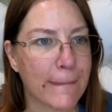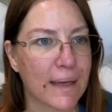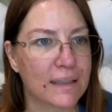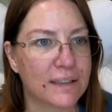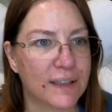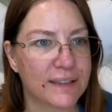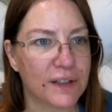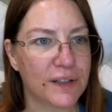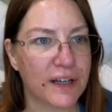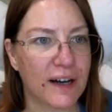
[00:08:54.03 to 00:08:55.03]
So let's go
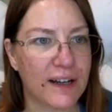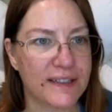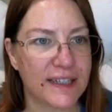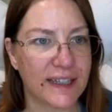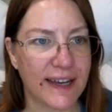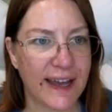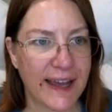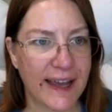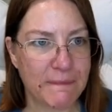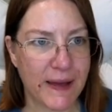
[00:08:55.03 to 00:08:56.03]
to Content
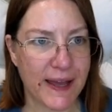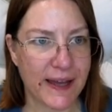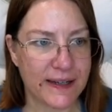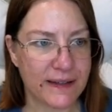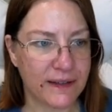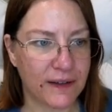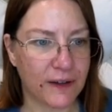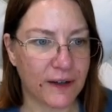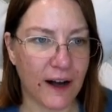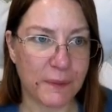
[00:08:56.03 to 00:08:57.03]
Kanban, or
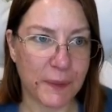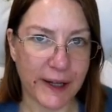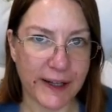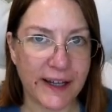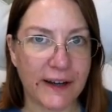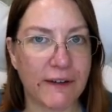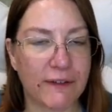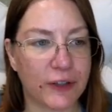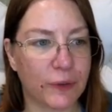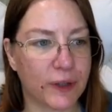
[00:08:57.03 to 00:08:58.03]
Kanban, however
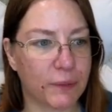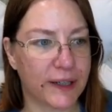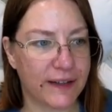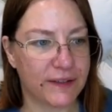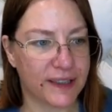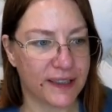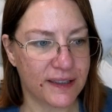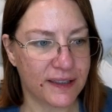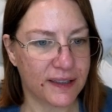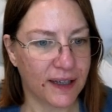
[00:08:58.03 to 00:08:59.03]
you want to pronounce it.
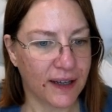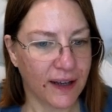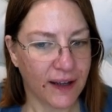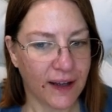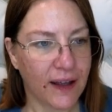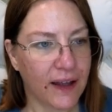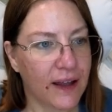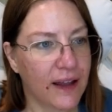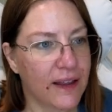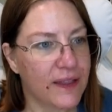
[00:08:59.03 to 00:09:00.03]

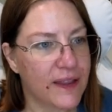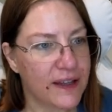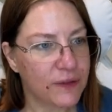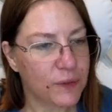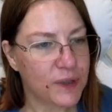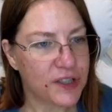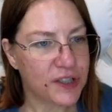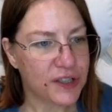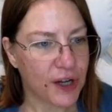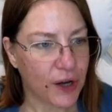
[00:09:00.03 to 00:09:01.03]
This would
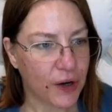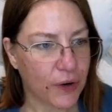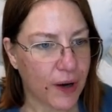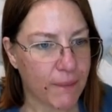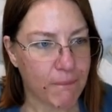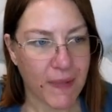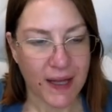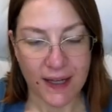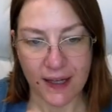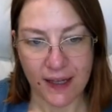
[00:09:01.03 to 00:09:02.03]
show
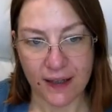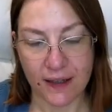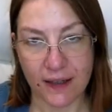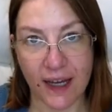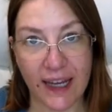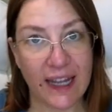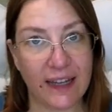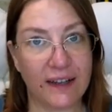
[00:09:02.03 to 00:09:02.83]
my, again,